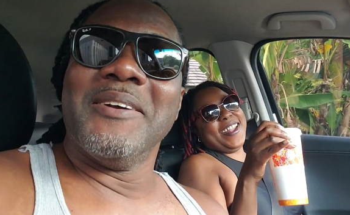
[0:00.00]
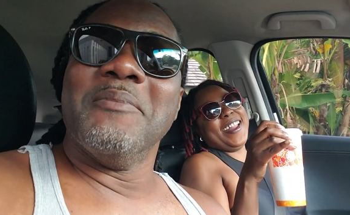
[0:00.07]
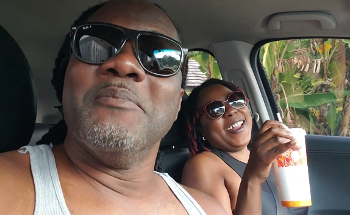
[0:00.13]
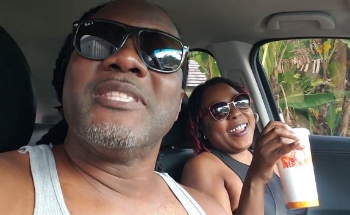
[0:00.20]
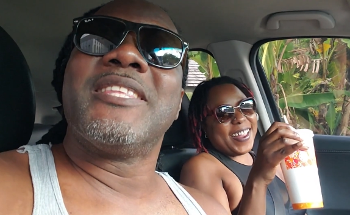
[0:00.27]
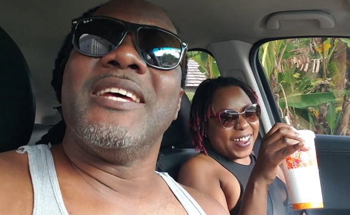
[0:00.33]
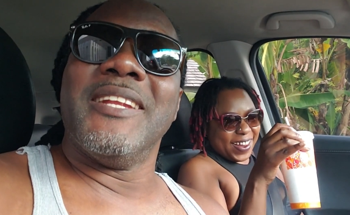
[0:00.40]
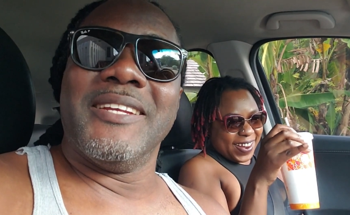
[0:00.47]
Speaker 1: Let
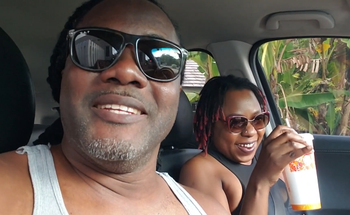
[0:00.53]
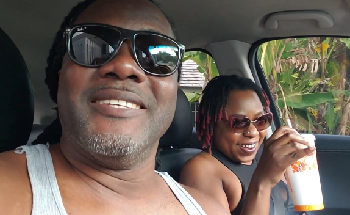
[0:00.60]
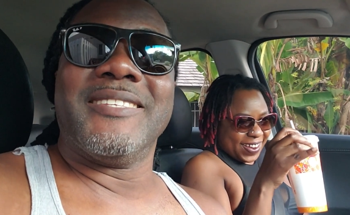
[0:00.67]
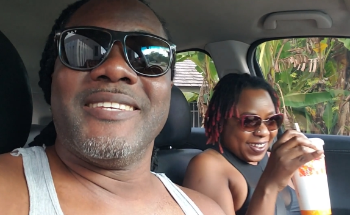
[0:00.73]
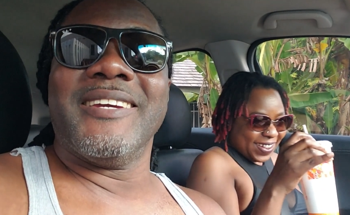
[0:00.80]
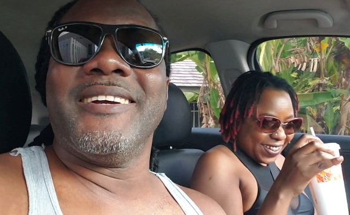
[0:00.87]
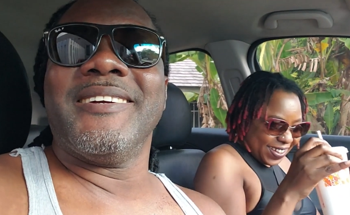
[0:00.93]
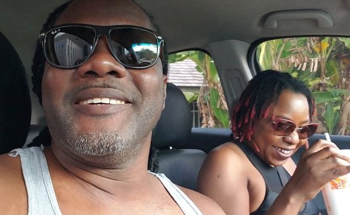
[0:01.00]
me tell you this
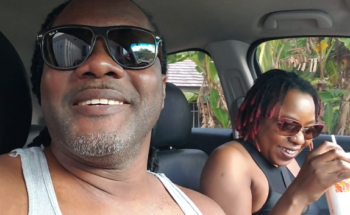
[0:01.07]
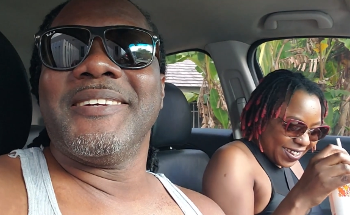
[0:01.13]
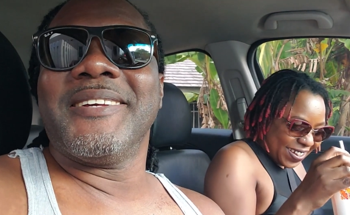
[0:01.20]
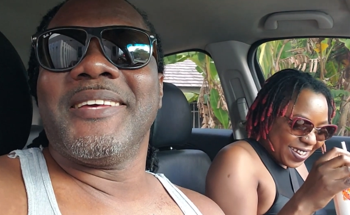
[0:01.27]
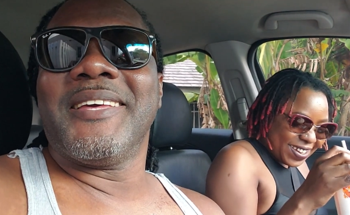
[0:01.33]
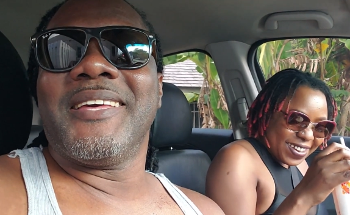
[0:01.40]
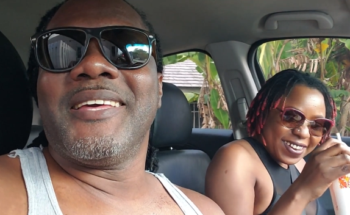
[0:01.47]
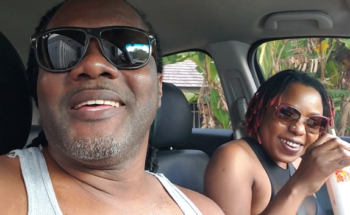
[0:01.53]
here.
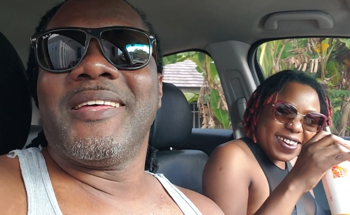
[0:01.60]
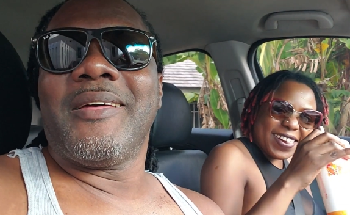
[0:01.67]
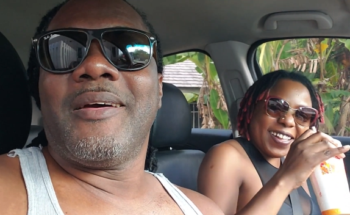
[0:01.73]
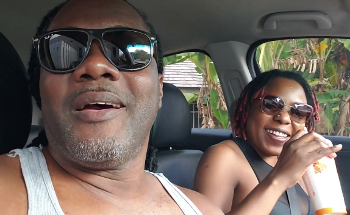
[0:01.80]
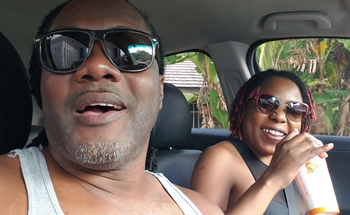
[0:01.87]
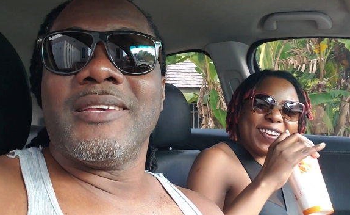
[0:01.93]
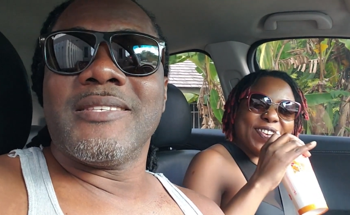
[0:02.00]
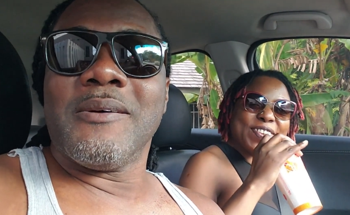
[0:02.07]

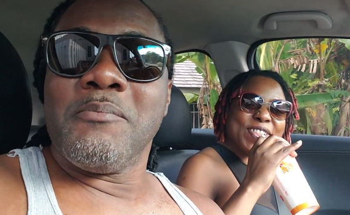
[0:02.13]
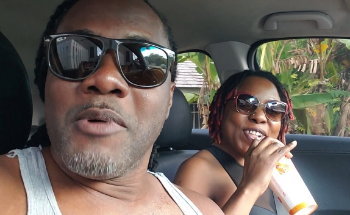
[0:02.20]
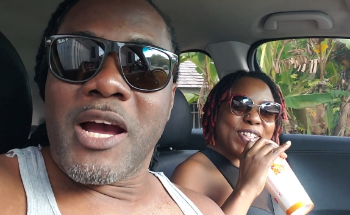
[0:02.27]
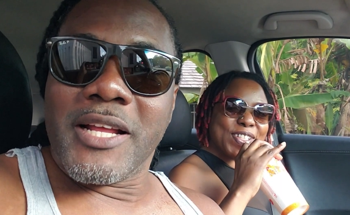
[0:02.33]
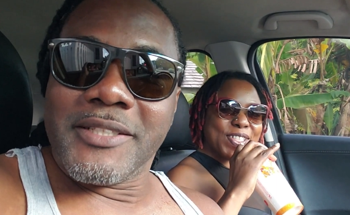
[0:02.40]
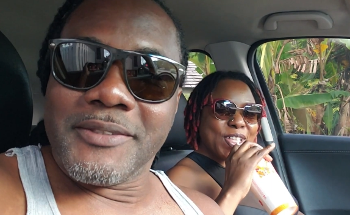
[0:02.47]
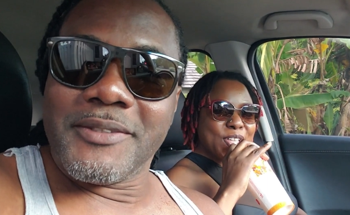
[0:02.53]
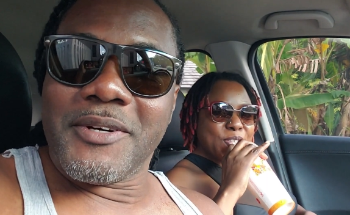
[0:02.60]
As a
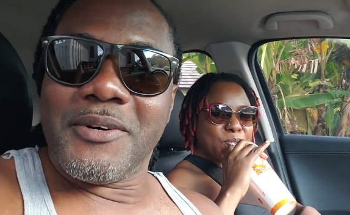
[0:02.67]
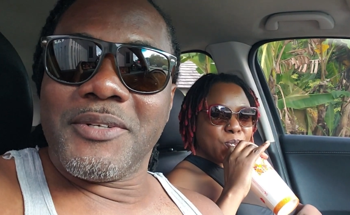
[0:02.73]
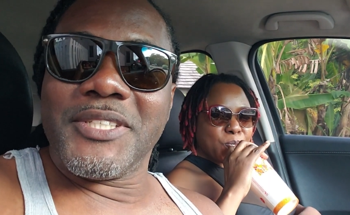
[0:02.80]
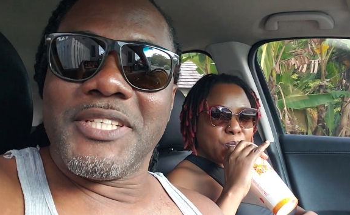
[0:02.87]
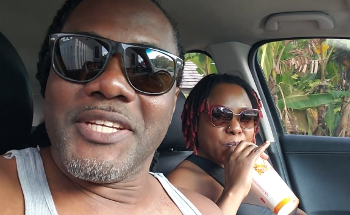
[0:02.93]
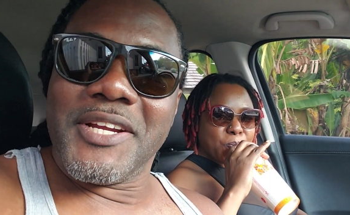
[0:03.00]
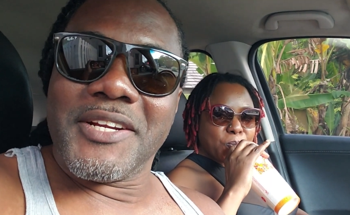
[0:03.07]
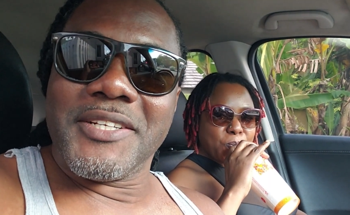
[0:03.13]
man out
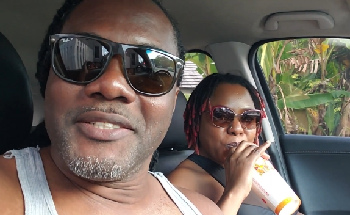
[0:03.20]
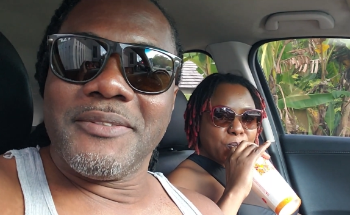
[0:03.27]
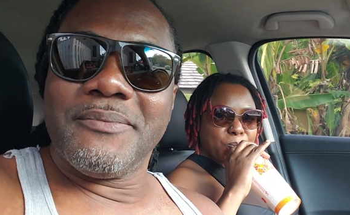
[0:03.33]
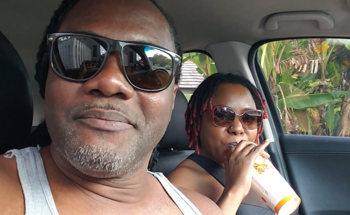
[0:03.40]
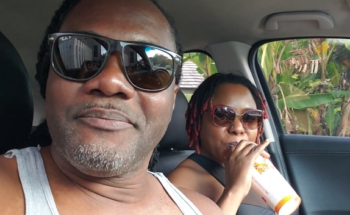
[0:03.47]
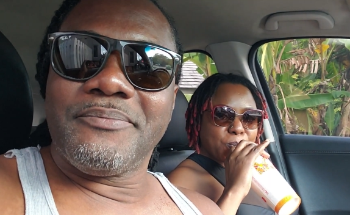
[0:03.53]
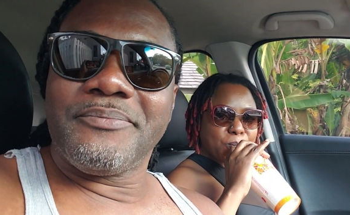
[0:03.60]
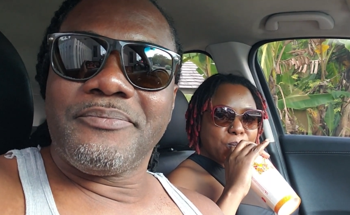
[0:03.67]
there,
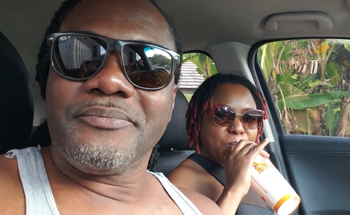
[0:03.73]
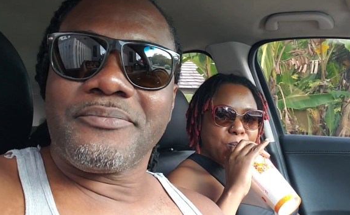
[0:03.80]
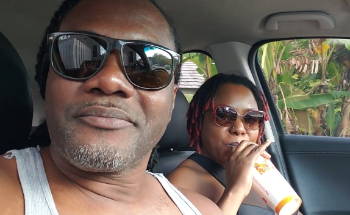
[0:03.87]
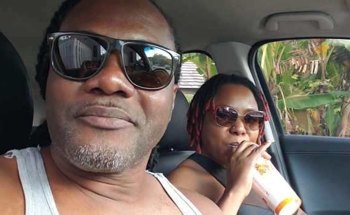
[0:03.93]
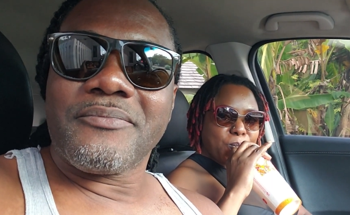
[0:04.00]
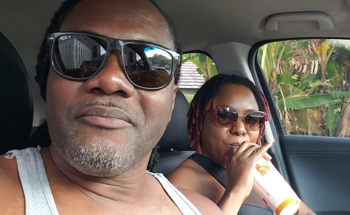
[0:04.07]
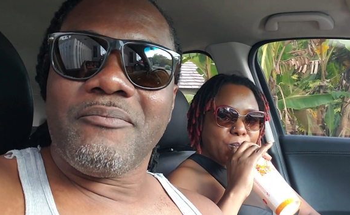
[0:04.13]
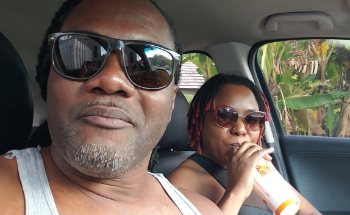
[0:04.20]

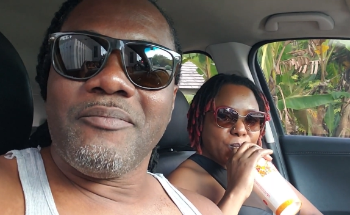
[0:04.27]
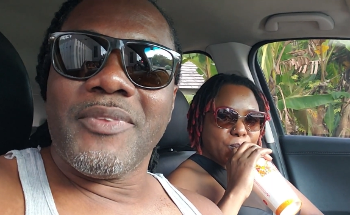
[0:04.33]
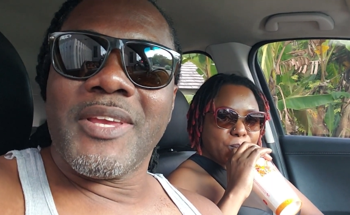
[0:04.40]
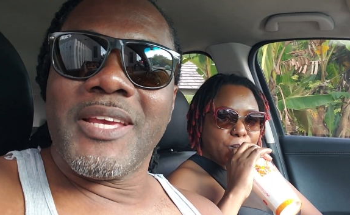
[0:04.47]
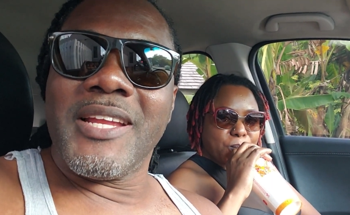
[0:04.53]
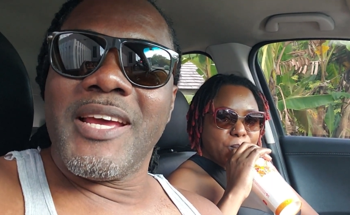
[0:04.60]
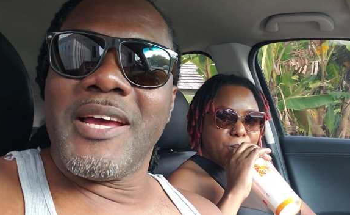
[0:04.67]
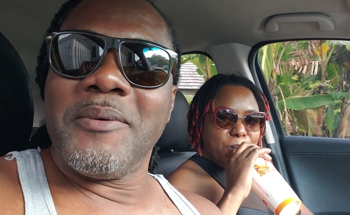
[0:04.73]

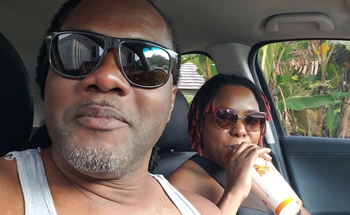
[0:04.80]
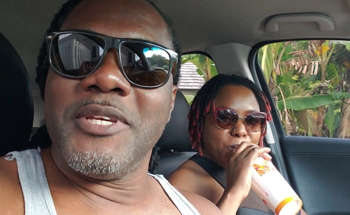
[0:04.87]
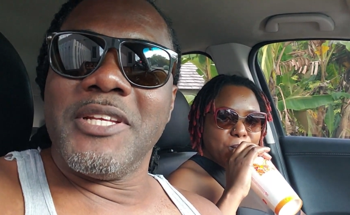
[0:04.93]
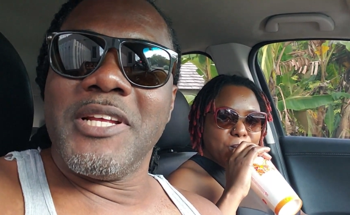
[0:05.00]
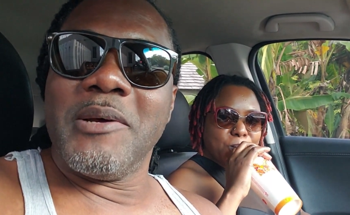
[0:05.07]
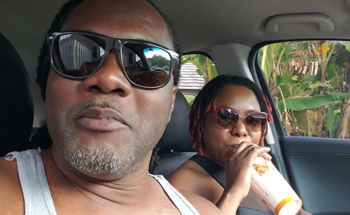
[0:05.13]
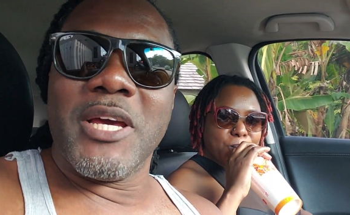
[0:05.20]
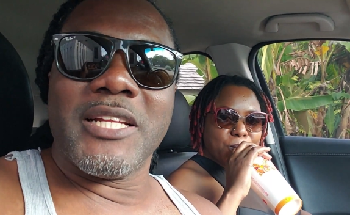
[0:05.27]
you know what I mean?
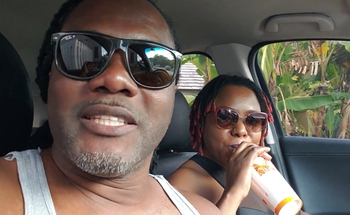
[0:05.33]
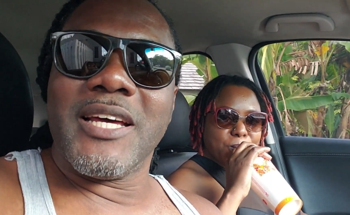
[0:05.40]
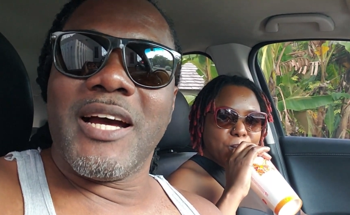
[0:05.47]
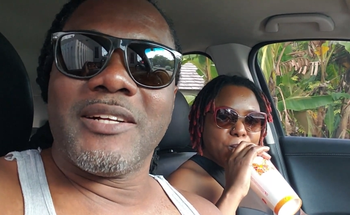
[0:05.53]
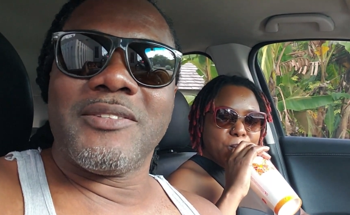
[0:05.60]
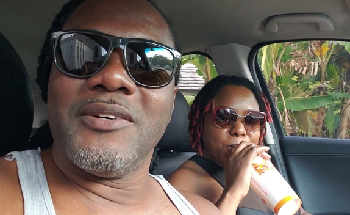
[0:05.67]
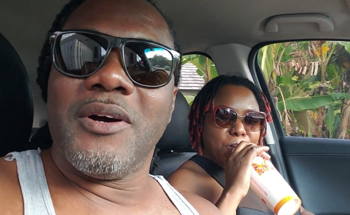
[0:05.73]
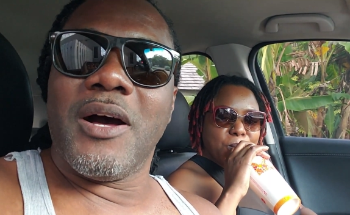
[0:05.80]
I mean, I
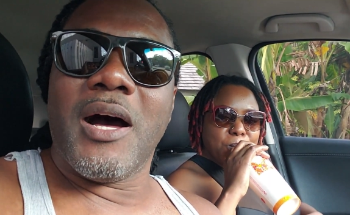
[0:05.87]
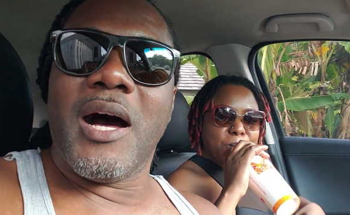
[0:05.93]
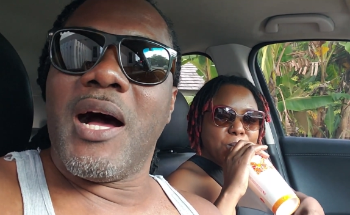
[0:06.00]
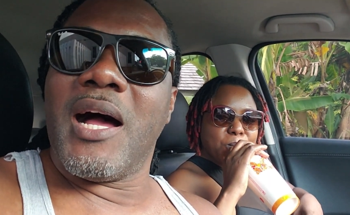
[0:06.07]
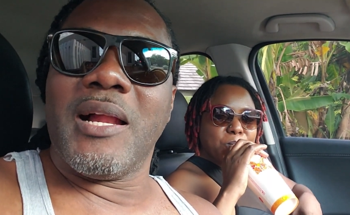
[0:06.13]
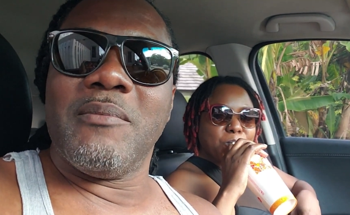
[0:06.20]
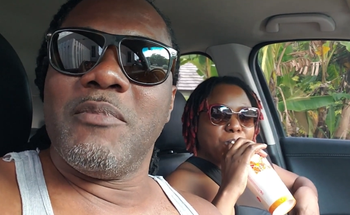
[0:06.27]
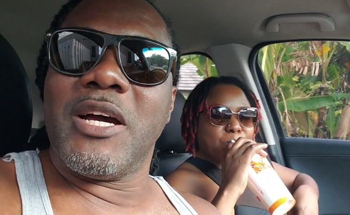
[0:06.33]
talk to
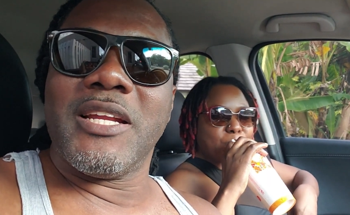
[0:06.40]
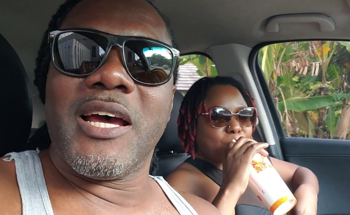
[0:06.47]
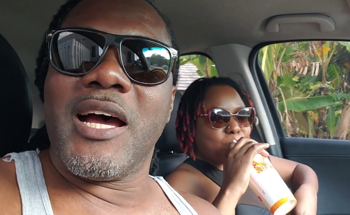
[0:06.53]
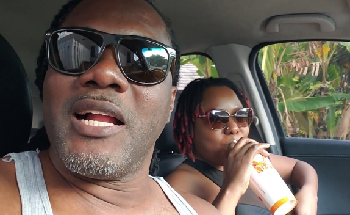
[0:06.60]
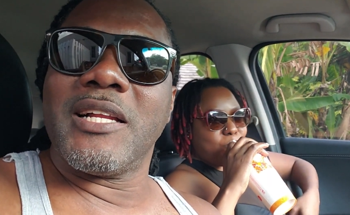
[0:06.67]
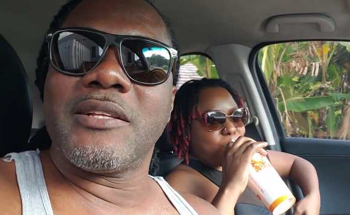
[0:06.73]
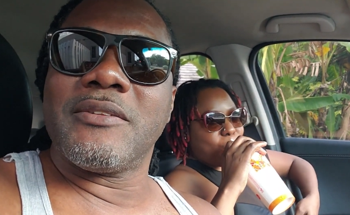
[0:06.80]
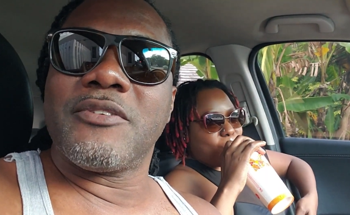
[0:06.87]
all man, all